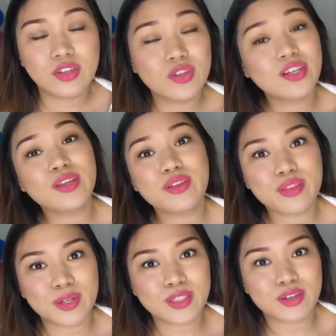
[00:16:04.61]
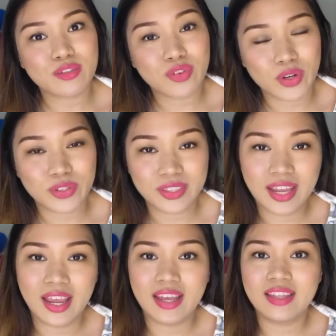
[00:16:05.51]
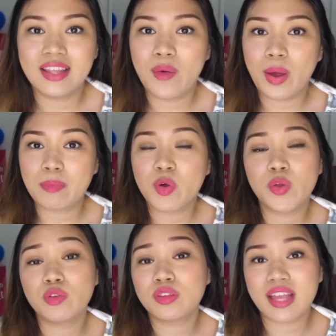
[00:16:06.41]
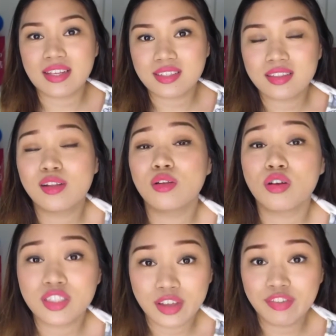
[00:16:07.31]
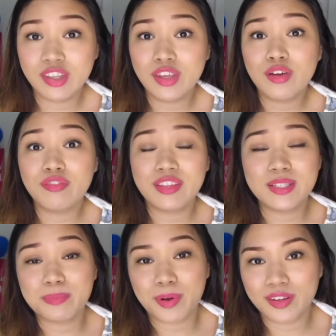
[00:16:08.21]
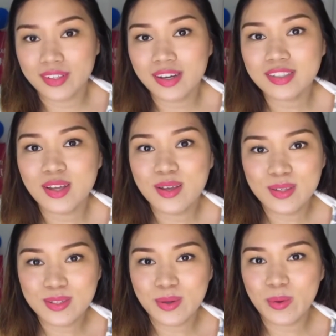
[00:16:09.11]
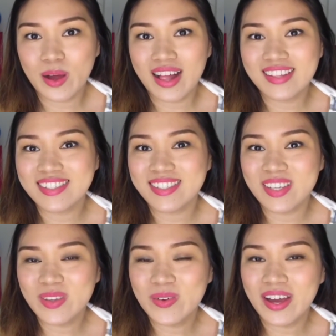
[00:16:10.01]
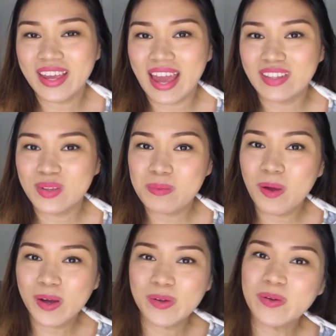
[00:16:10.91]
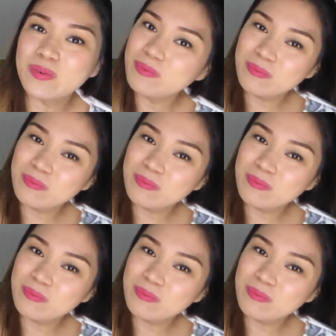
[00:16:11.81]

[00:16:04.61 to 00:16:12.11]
Yun lang yung thoughts ko for today. Now I'm going to test the longevity of this product. So I'll see you again tomorrow.